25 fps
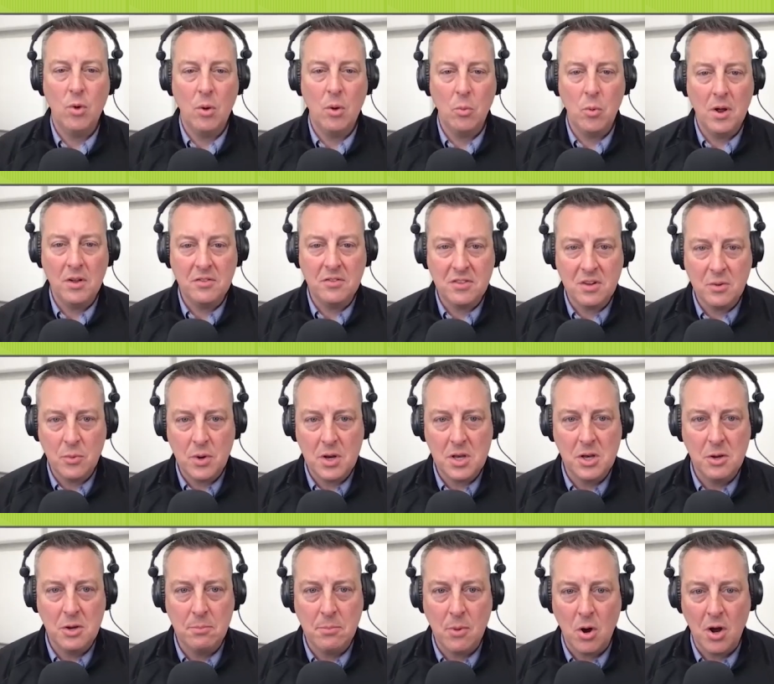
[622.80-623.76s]
what was it
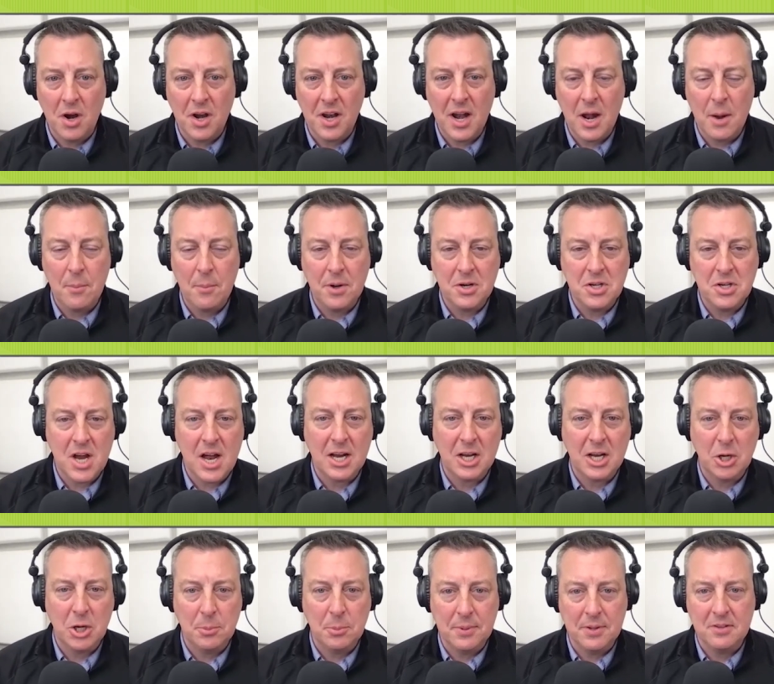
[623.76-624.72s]
when you bought it? How much
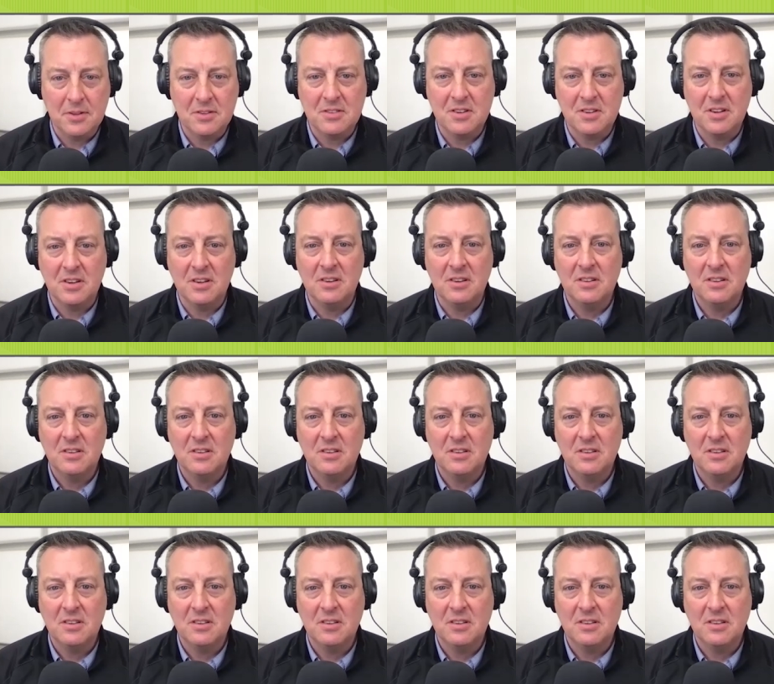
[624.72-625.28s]
occupancy?